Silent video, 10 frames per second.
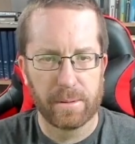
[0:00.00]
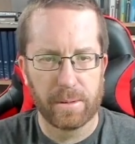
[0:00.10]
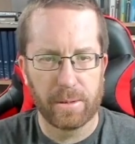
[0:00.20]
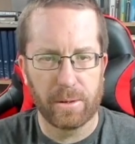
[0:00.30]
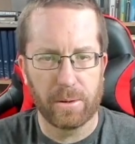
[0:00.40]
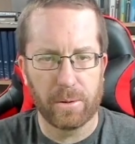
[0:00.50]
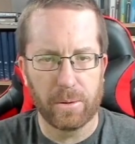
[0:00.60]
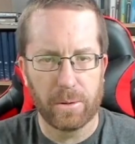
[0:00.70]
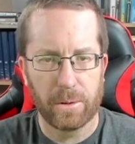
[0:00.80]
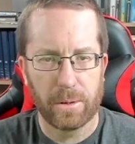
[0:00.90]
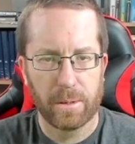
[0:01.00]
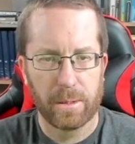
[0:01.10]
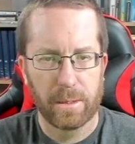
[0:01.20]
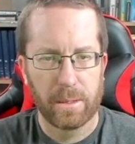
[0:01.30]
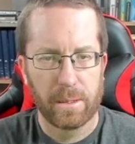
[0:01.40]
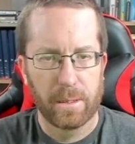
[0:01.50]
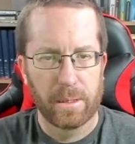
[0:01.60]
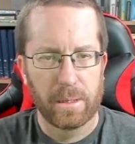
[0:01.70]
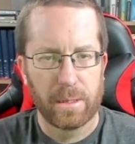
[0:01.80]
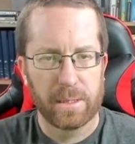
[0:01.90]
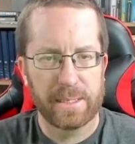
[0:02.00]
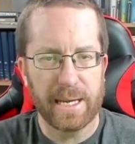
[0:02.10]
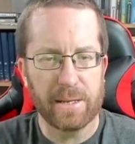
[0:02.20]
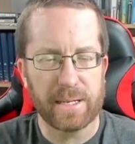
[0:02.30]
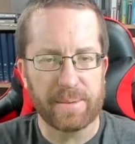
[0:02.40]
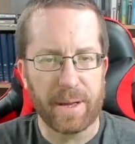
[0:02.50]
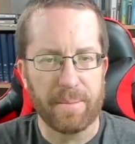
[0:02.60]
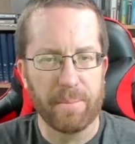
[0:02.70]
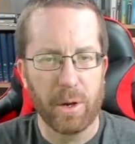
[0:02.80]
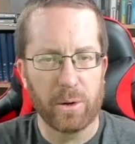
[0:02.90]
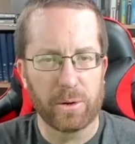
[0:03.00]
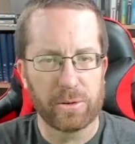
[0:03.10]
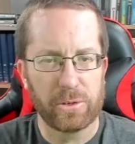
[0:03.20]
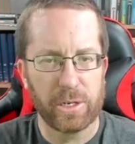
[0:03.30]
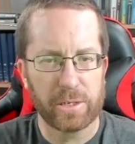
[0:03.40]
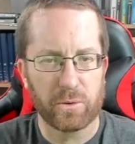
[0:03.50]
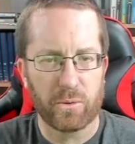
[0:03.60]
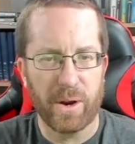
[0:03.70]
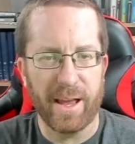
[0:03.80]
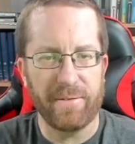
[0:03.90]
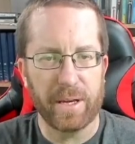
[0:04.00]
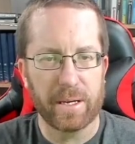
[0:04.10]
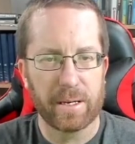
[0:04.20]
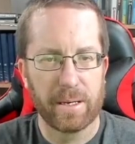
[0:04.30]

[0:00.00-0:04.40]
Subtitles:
Oh, sounds like my motor's just revving.